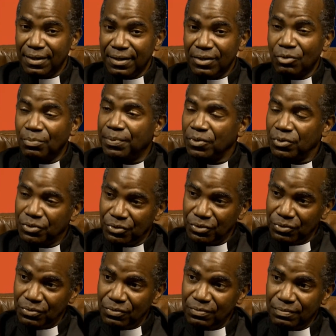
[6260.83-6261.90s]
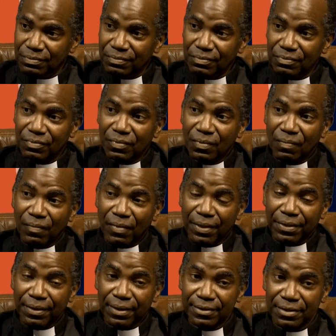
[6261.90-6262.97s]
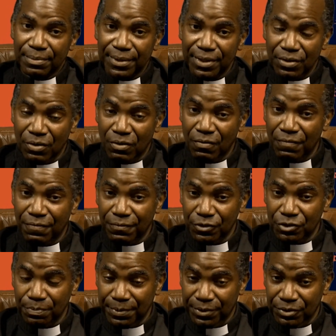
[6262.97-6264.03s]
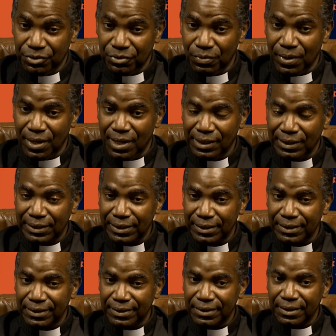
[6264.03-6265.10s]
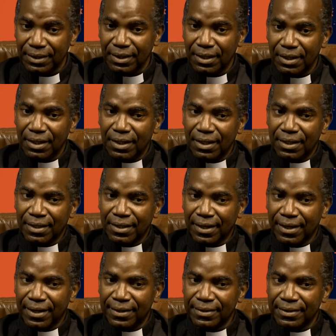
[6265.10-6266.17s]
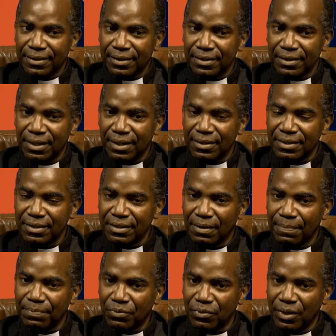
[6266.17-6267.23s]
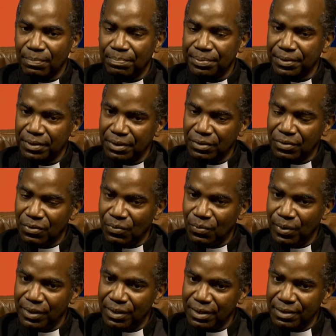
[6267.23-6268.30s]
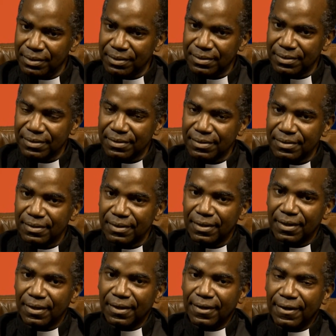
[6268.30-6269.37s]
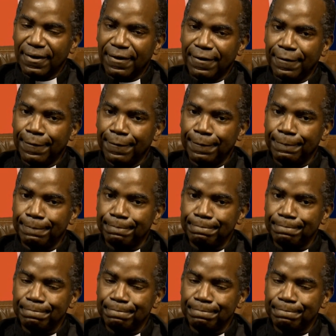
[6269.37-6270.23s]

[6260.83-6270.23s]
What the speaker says: Ubuntu. I think he's going to be known for spirituality that does not separate political witness. I